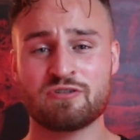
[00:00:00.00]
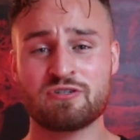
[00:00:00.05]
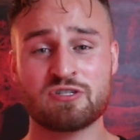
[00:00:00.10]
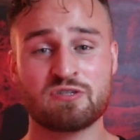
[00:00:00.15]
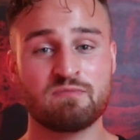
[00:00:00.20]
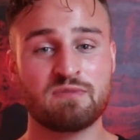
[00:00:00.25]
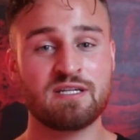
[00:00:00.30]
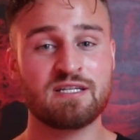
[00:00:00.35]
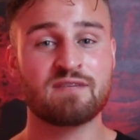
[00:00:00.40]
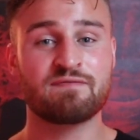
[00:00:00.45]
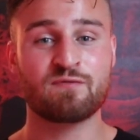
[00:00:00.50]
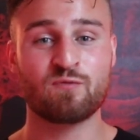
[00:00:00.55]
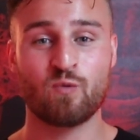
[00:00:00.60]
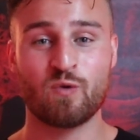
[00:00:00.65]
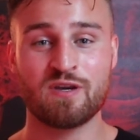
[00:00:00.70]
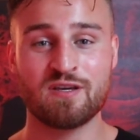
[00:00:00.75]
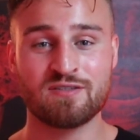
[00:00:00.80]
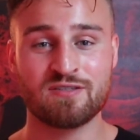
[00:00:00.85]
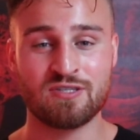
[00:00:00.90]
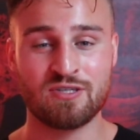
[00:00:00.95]
There are just many different
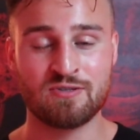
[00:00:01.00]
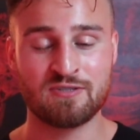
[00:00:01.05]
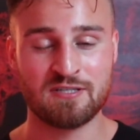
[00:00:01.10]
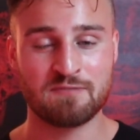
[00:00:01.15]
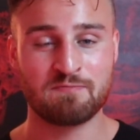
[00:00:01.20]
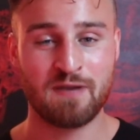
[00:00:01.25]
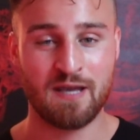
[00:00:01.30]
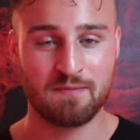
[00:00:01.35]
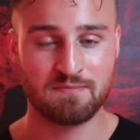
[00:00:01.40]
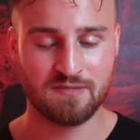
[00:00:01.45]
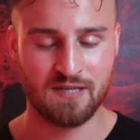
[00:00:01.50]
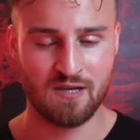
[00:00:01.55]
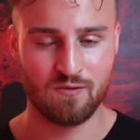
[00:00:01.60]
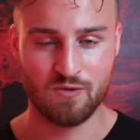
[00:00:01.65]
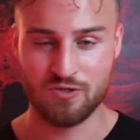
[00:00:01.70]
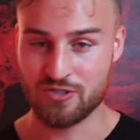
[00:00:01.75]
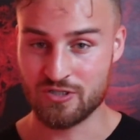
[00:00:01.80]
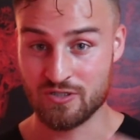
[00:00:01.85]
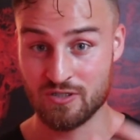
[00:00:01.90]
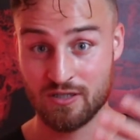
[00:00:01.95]
ways to use this peptide,
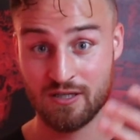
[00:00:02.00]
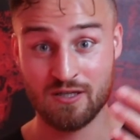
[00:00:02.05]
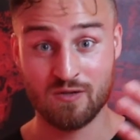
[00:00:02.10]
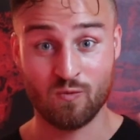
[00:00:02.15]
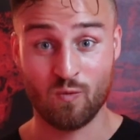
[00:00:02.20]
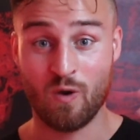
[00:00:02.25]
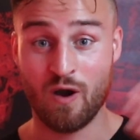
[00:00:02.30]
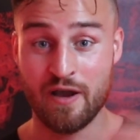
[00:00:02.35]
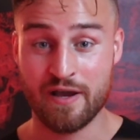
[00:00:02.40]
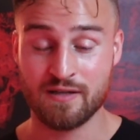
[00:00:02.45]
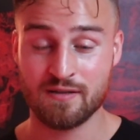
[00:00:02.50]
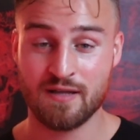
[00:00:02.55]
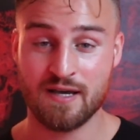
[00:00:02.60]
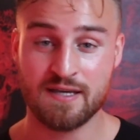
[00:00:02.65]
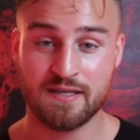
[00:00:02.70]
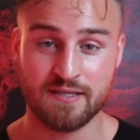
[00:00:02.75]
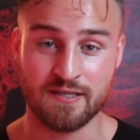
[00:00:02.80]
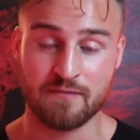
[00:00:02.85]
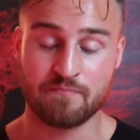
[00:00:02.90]
which is again, why I like